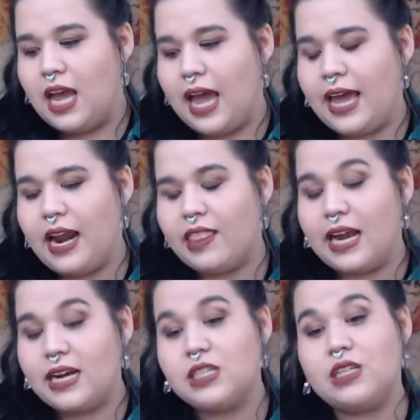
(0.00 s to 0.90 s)
And that
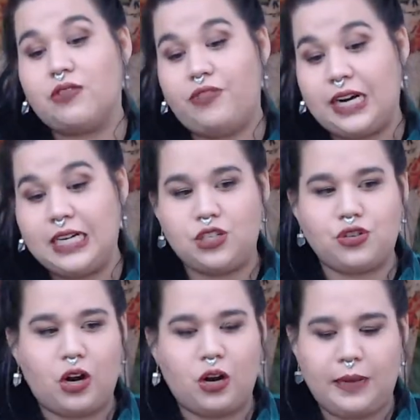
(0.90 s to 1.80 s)
is a very
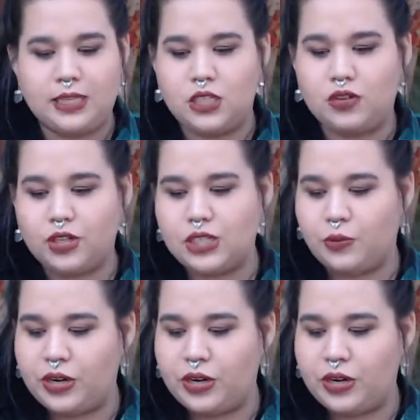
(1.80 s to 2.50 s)
strong message for someone,